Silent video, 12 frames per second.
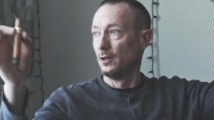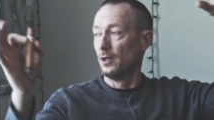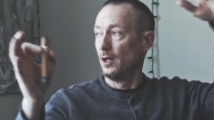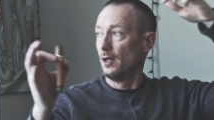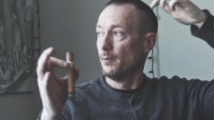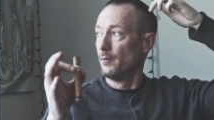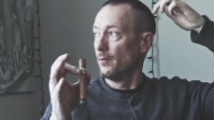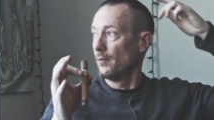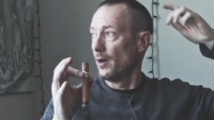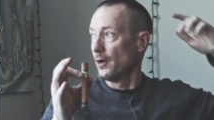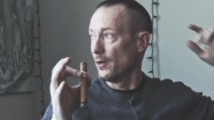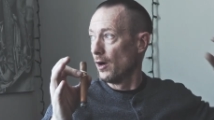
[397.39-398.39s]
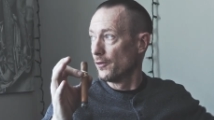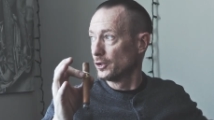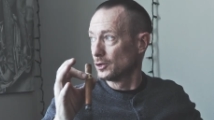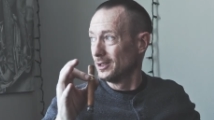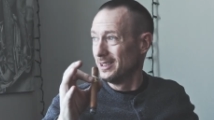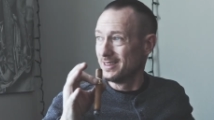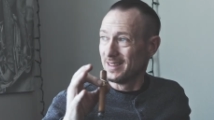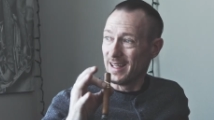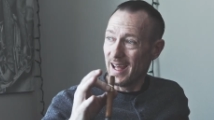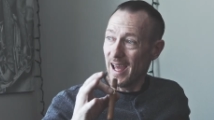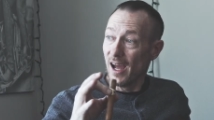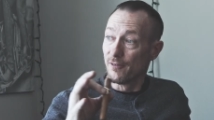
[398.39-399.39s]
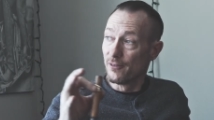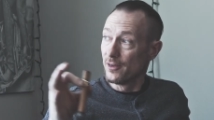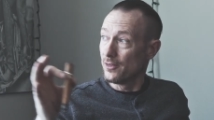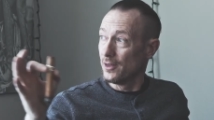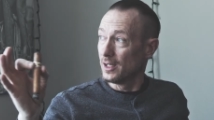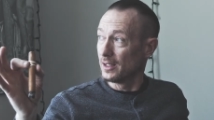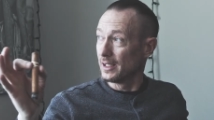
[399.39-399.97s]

on all the trees and everything.